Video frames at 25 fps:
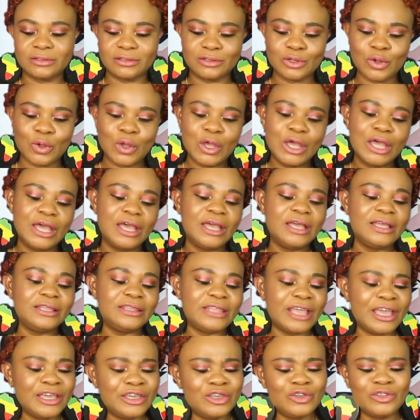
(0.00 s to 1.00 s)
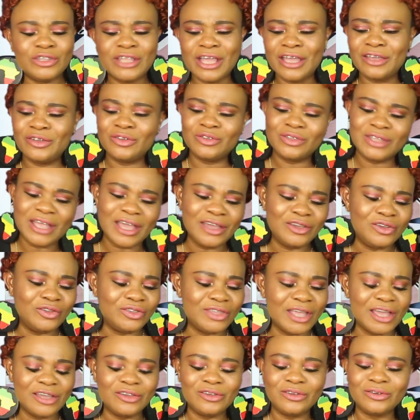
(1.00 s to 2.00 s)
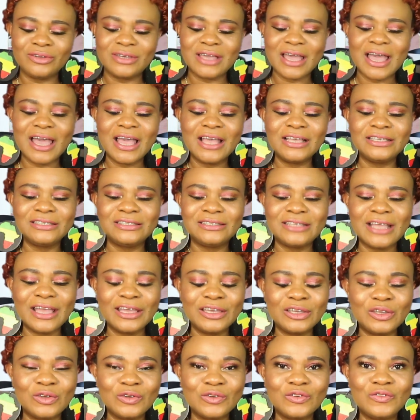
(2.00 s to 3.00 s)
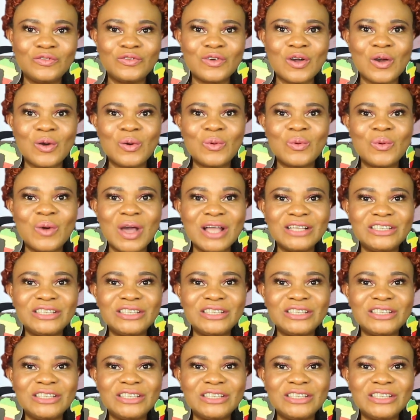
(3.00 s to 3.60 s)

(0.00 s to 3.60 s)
So thank you guys, thank you for